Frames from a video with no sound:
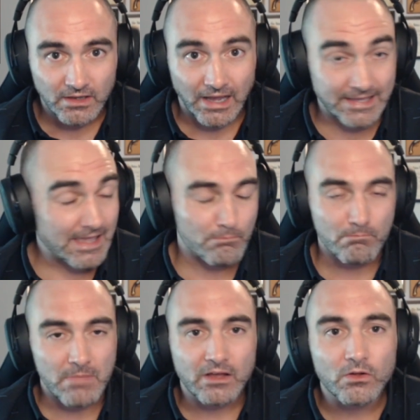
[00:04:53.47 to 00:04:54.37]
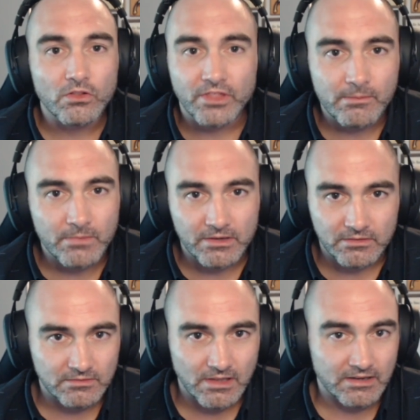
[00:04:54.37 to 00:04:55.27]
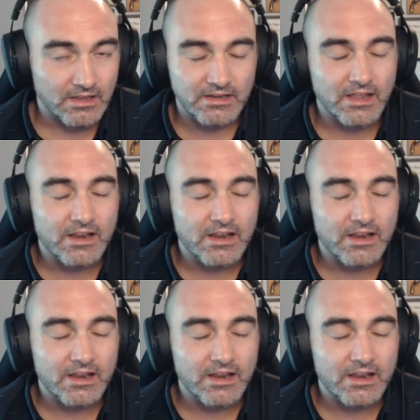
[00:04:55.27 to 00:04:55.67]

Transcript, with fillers: I can't mail them an an, an